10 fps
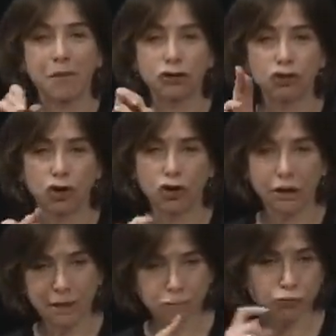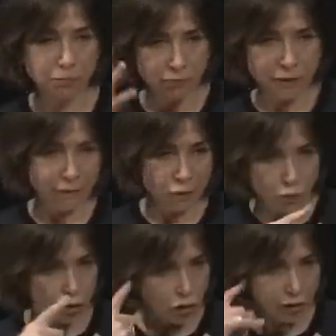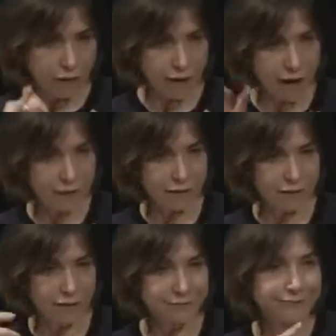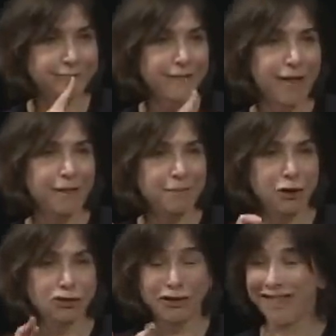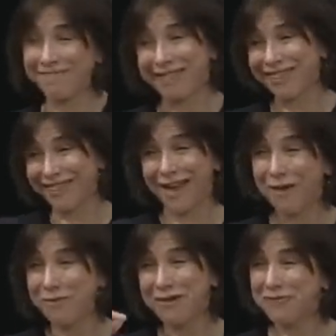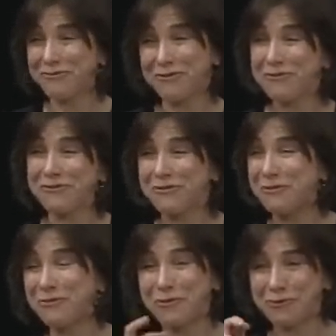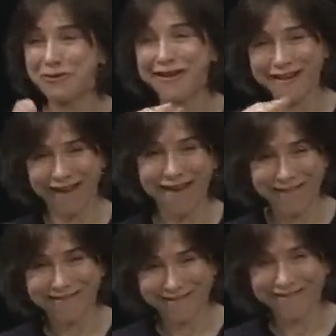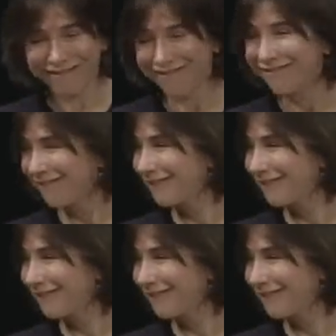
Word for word: You know, we were a silent minority. Many of you have heard that before. And in this moment, we were no longer silent.